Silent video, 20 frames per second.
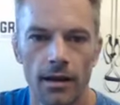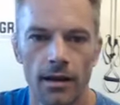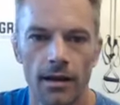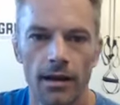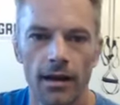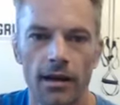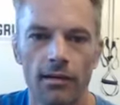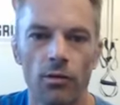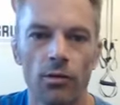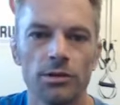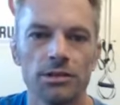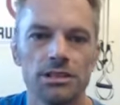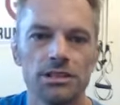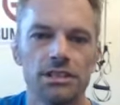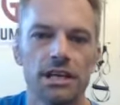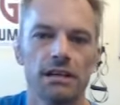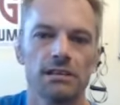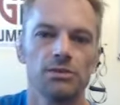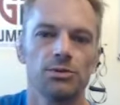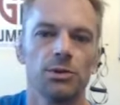Hey everyone, it's
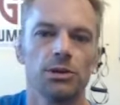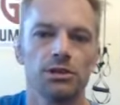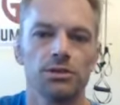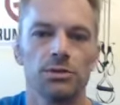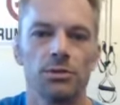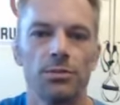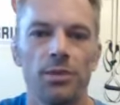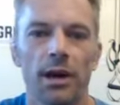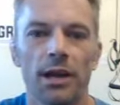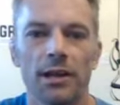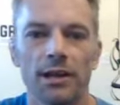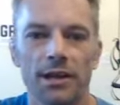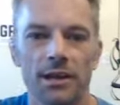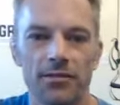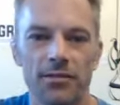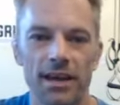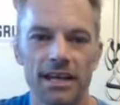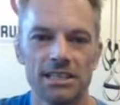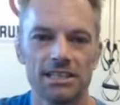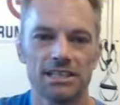James Wilson with Pedaling
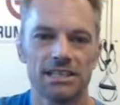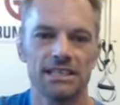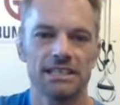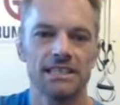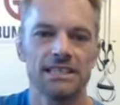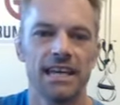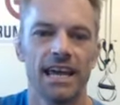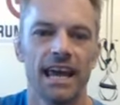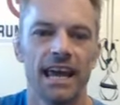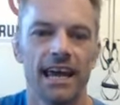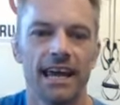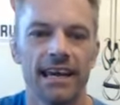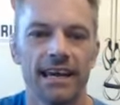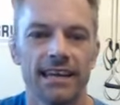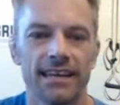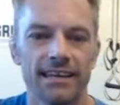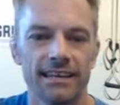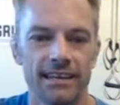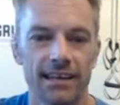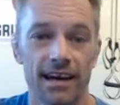Innovations,
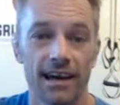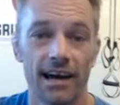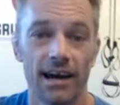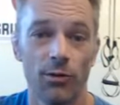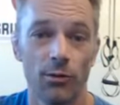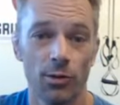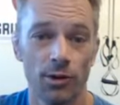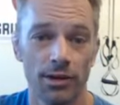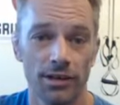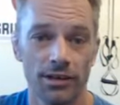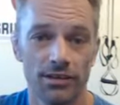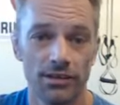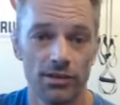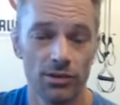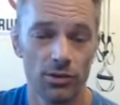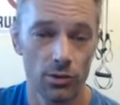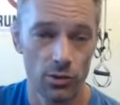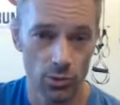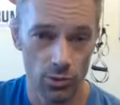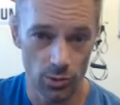and I wanted
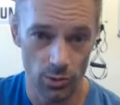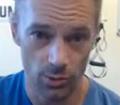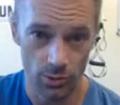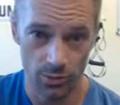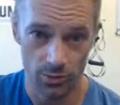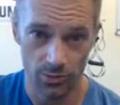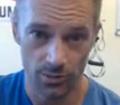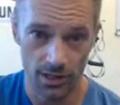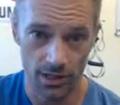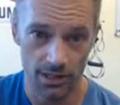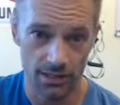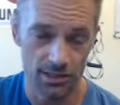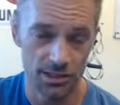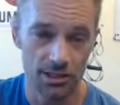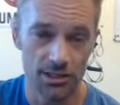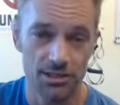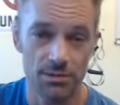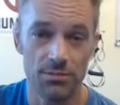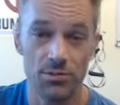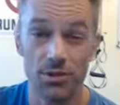to
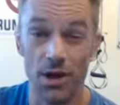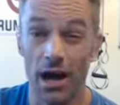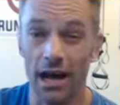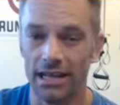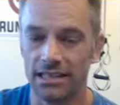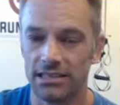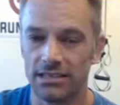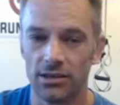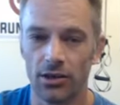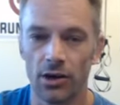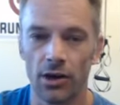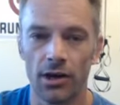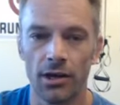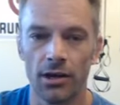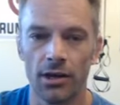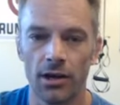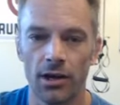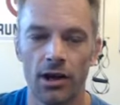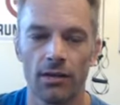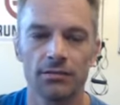share some thoughts
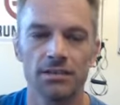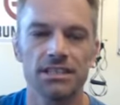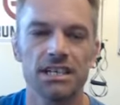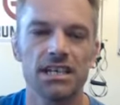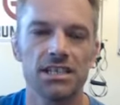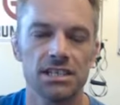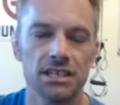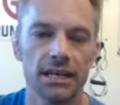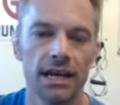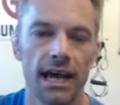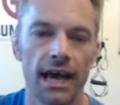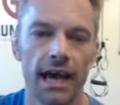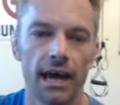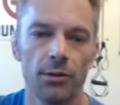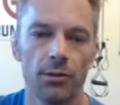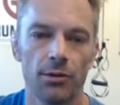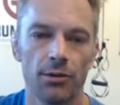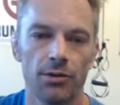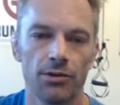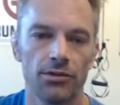on a conversation that I had
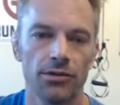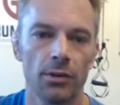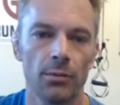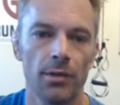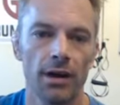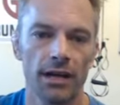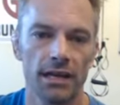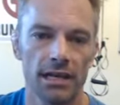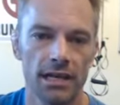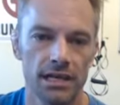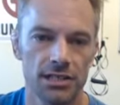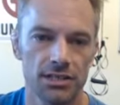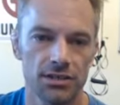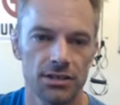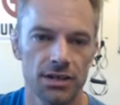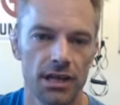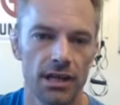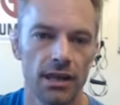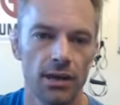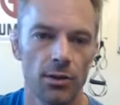with somebody
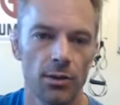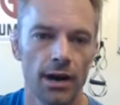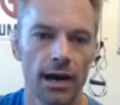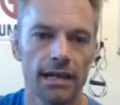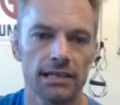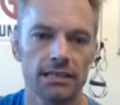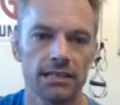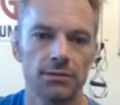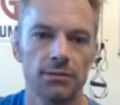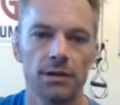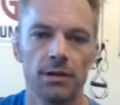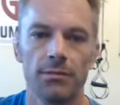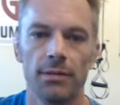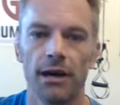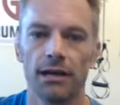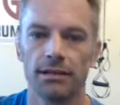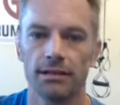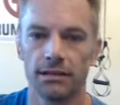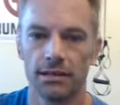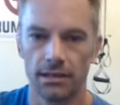yesterday. They were asking me
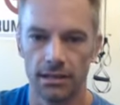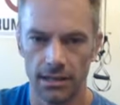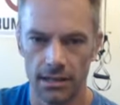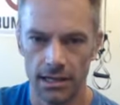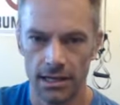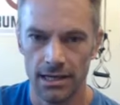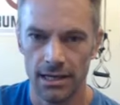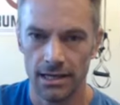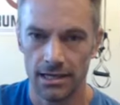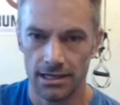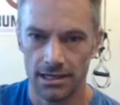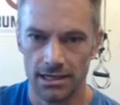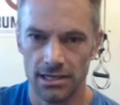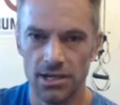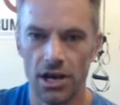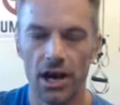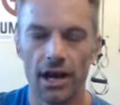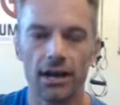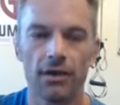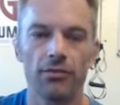about the
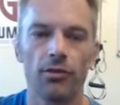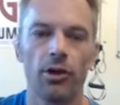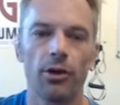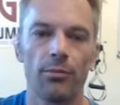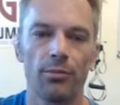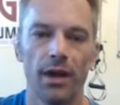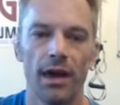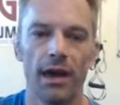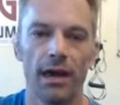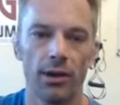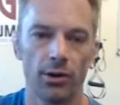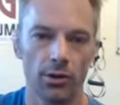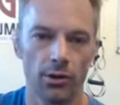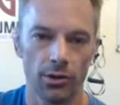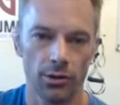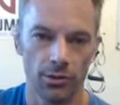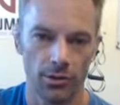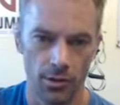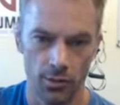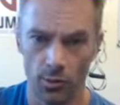design of our pedal
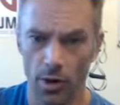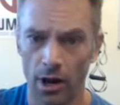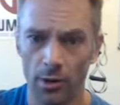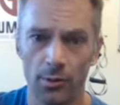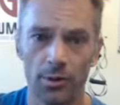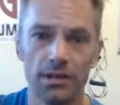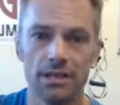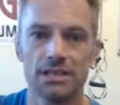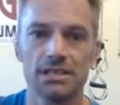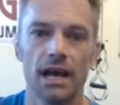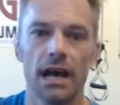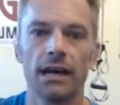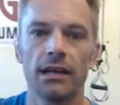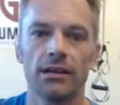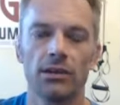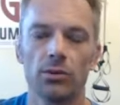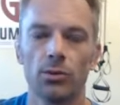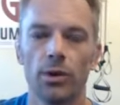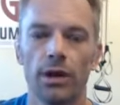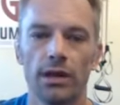and why we designed
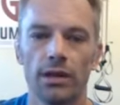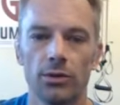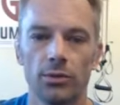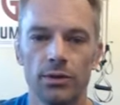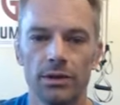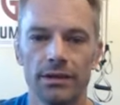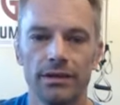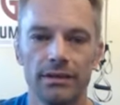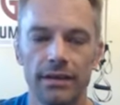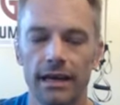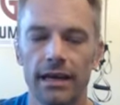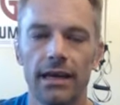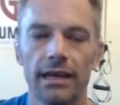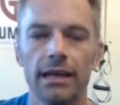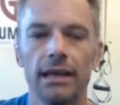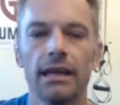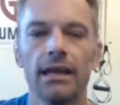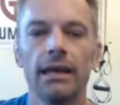it the way that we did.